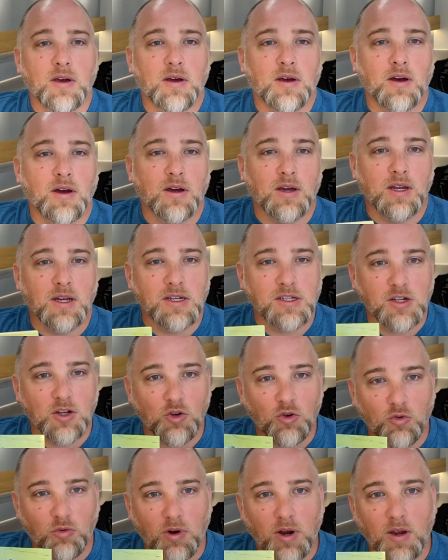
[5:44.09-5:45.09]
and it's a
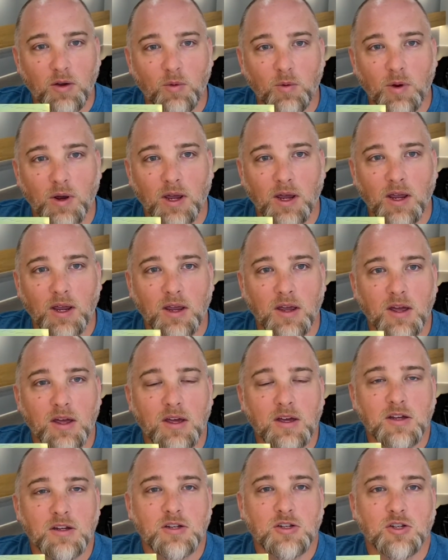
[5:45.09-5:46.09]
great way
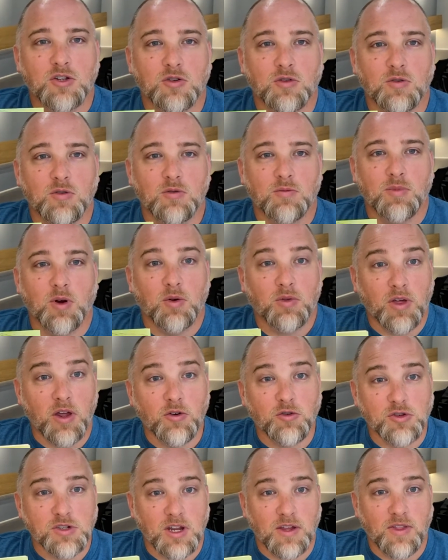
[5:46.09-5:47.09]
to both
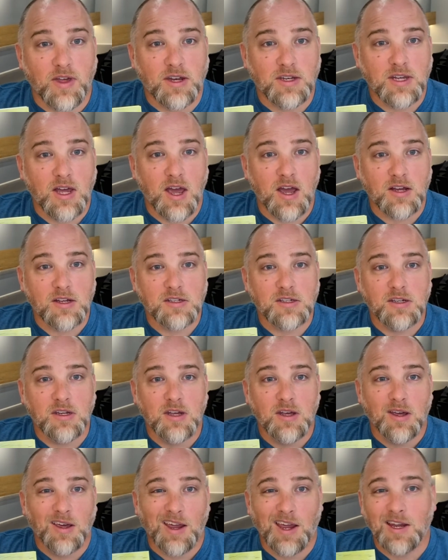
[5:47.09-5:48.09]
understand that text
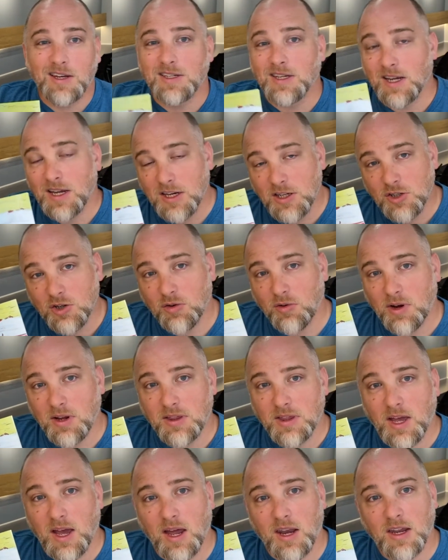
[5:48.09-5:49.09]
and to
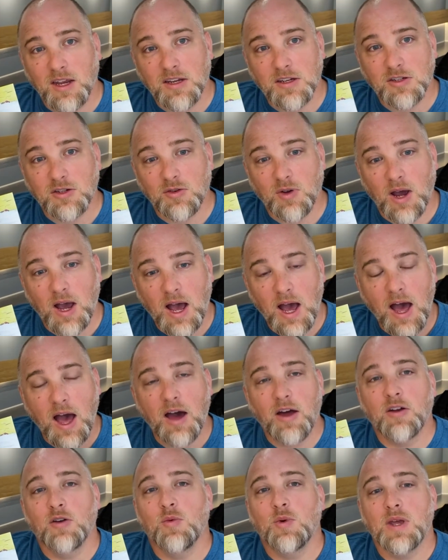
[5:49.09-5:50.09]
integrate that into
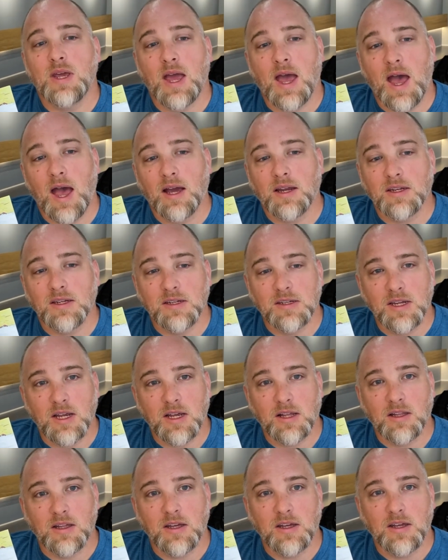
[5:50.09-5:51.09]
how do we act in
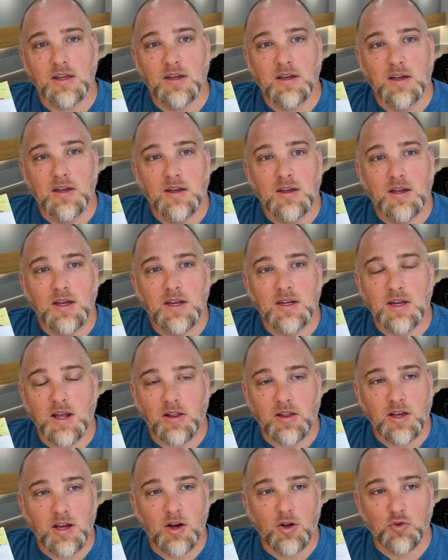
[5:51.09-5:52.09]
daily
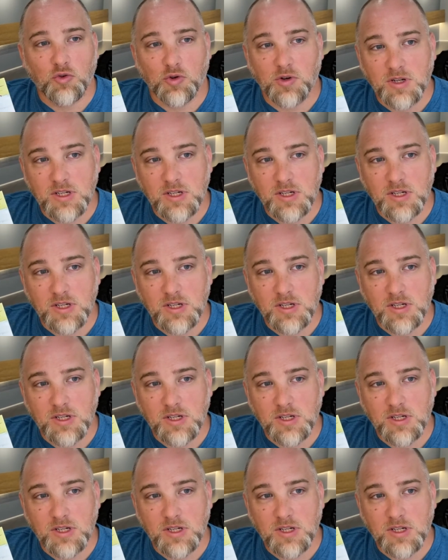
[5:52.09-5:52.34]
culture.